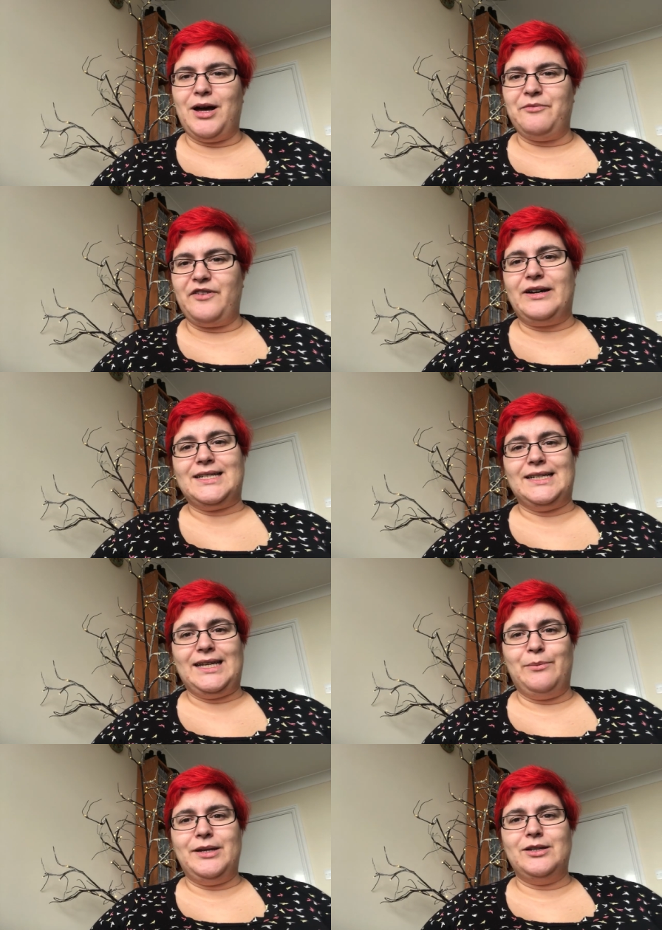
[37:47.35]
I'm Ferret
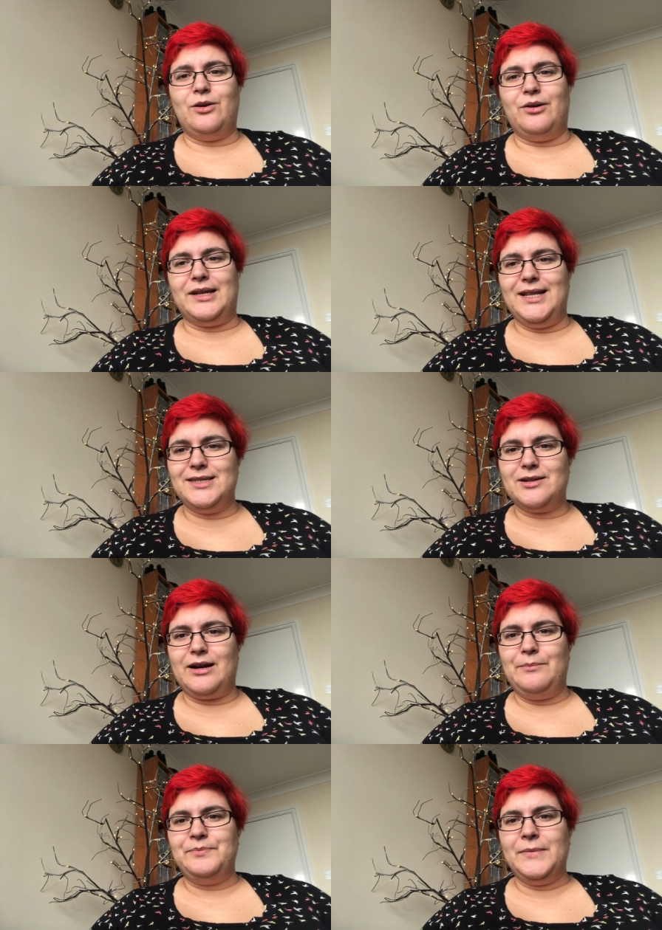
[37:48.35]
and Gibbon on
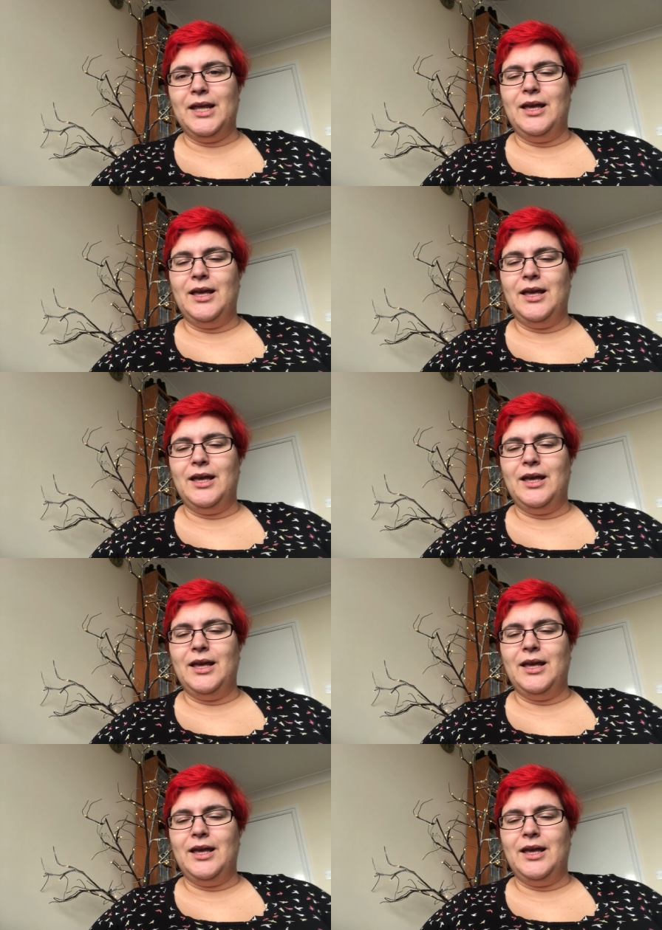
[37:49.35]
Instagram.